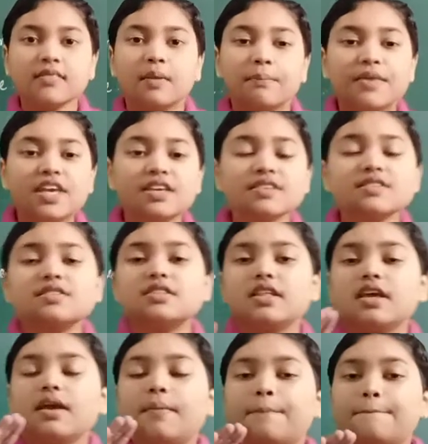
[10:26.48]
means
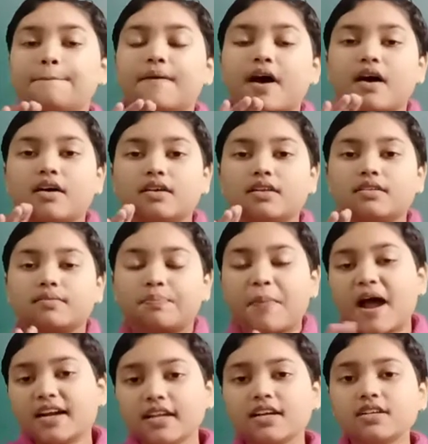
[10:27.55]
the
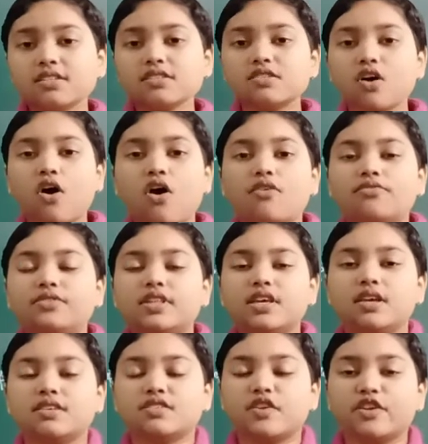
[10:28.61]
particles of the
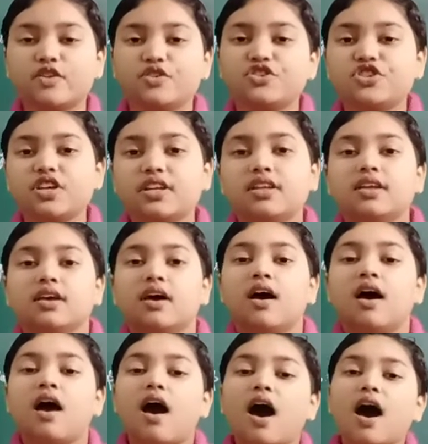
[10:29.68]
solution
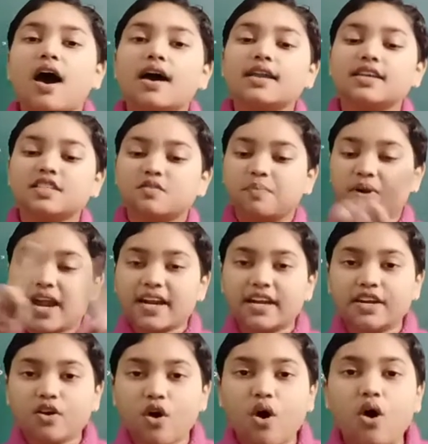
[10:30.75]
are
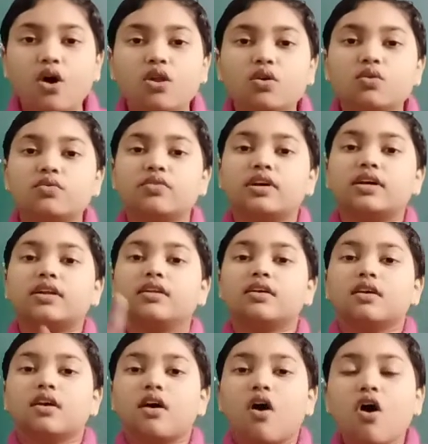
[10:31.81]
spread all over
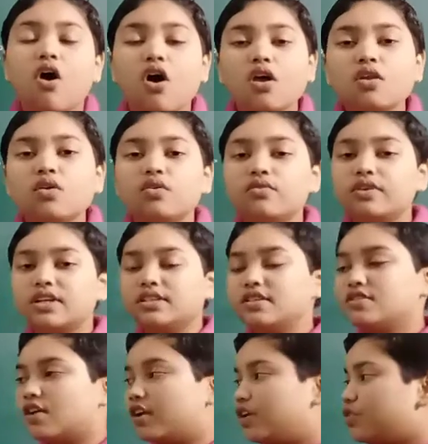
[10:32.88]
the
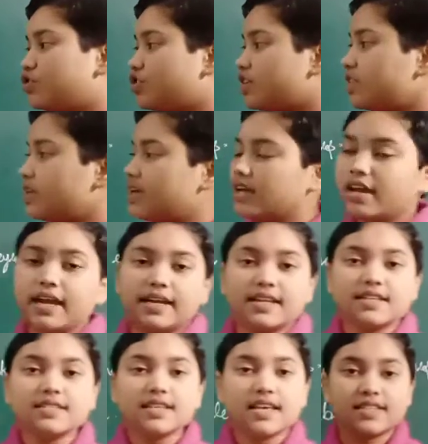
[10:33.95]
solution. It
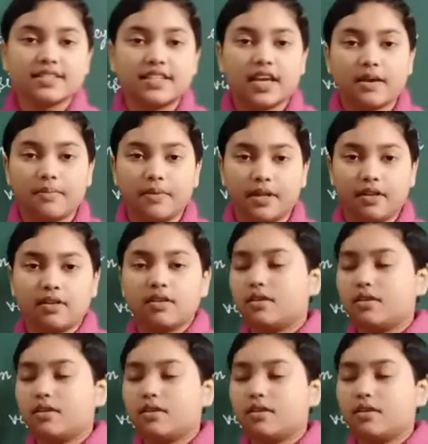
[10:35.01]
is stable.